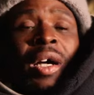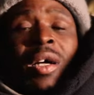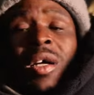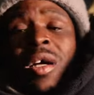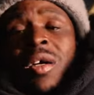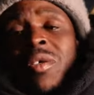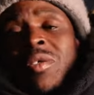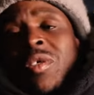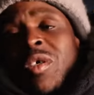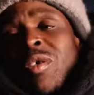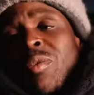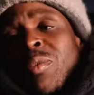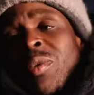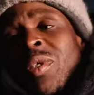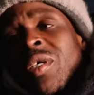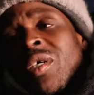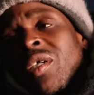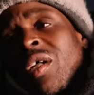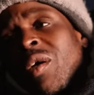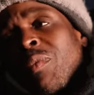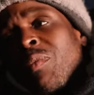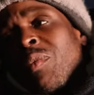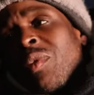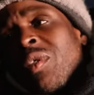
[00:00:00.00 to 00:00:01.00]
I don't know,
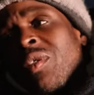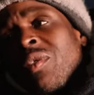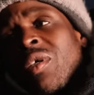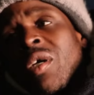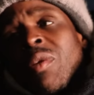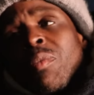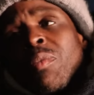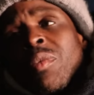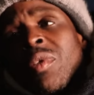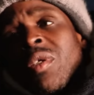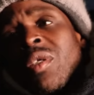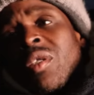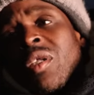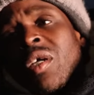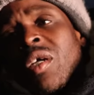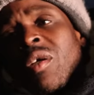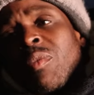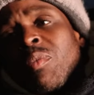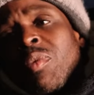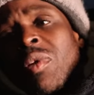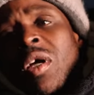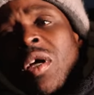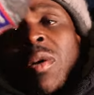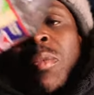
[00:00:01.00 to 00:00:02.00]
man. I've been I've been a
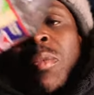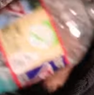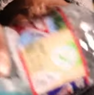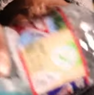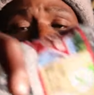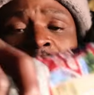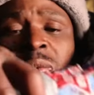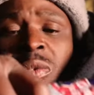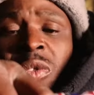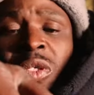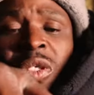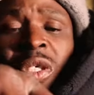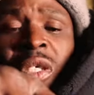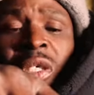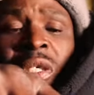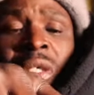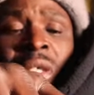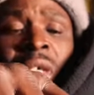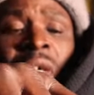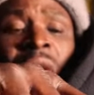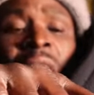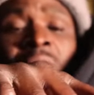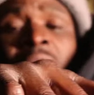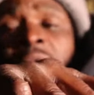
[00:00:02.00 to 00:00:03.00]
lot of places. I've been to
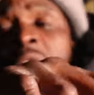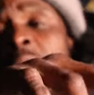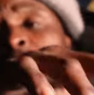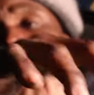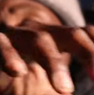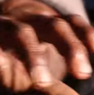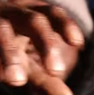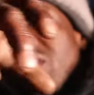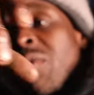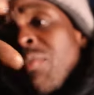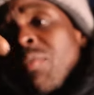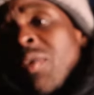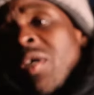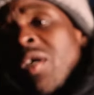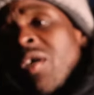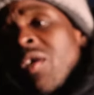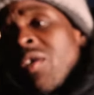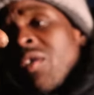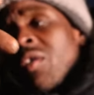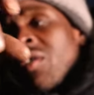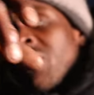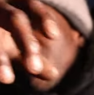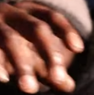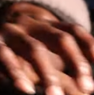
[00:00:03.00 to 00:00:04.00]
Virginia. I've been to
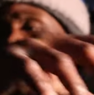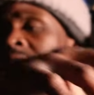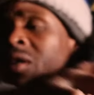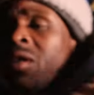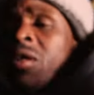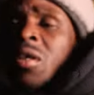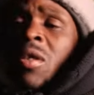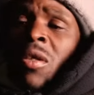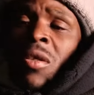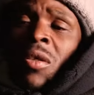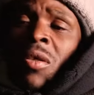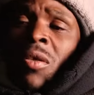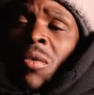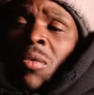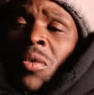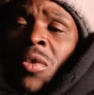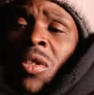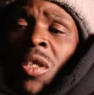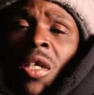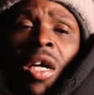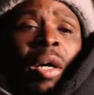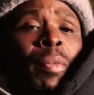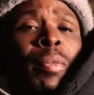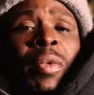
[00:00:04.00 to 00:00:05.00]
Maryland. I'm
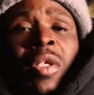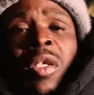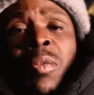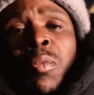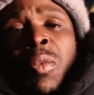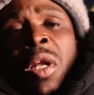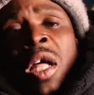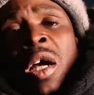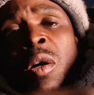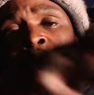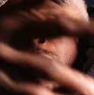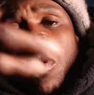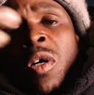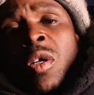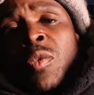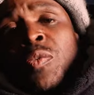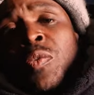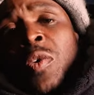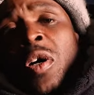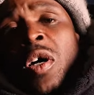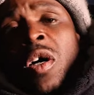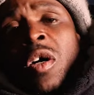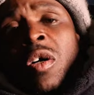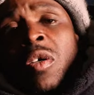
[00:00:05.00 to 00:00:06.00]
saying? I've been to Blackwater
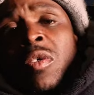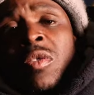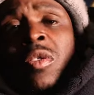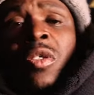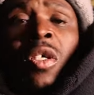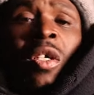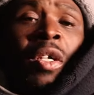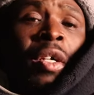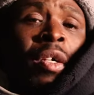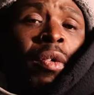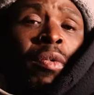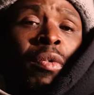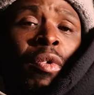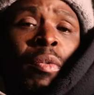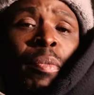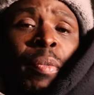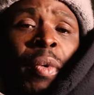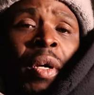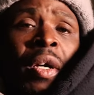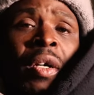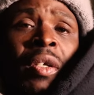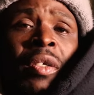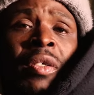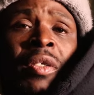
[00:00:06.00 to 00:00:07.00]
Falls with
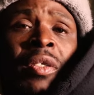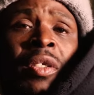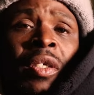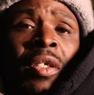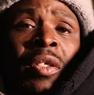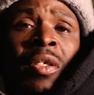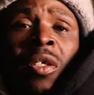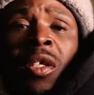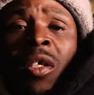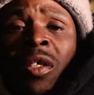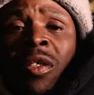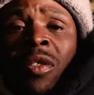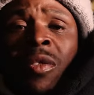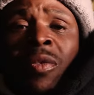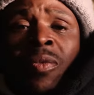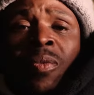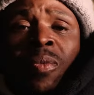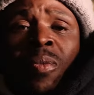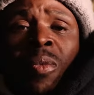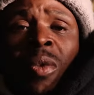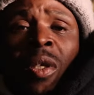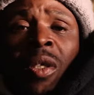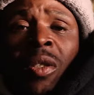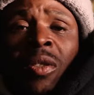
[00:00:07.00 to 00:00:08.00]
Maryland and
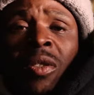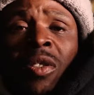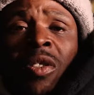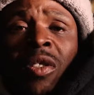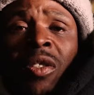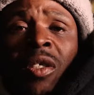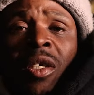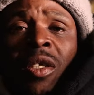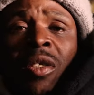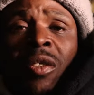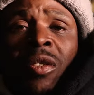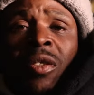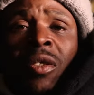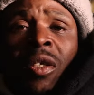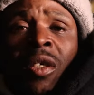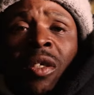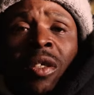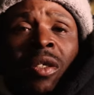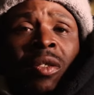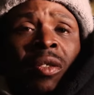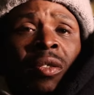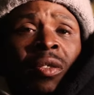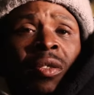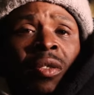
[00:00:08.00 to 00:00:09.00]
and and
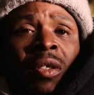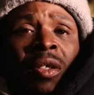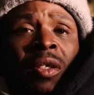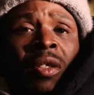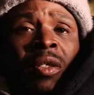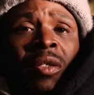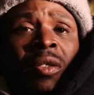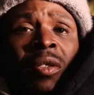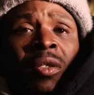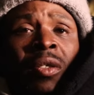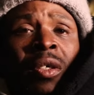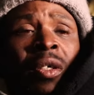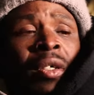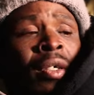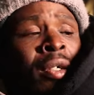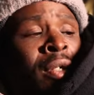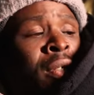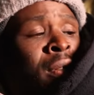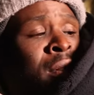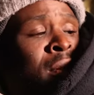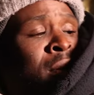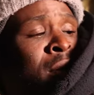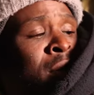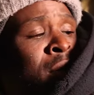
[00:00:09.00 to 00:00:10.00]
and, and uh, uh,
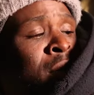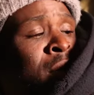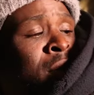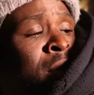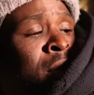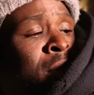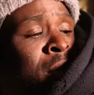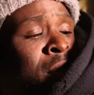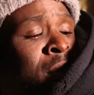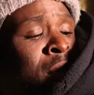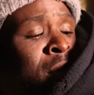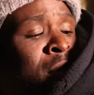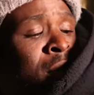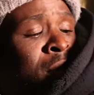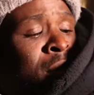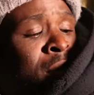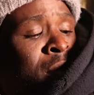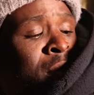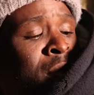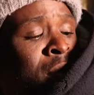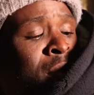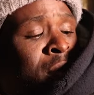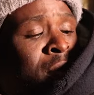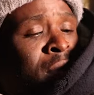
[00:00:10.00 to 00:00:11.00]
uh,
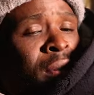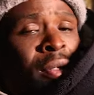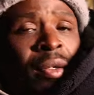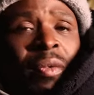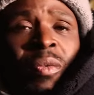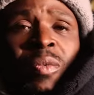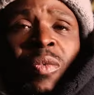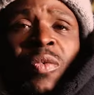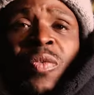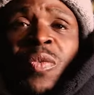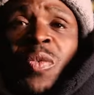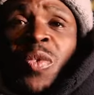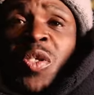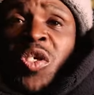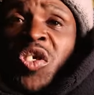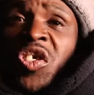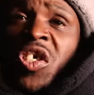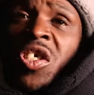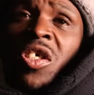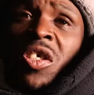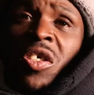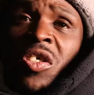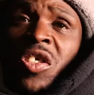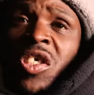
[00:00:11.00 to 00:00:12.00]
uh,
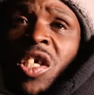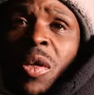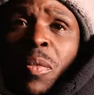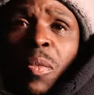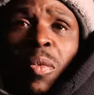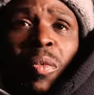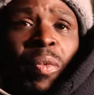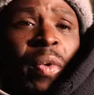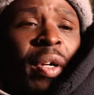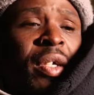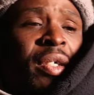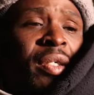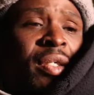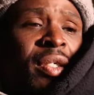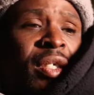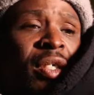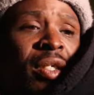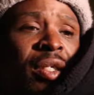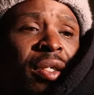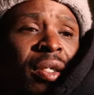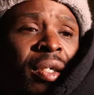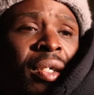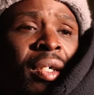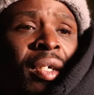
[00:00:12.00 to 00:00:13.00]
Virginia separates.
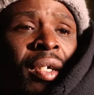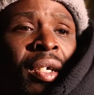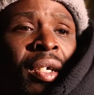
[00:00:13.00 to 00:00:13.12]
It's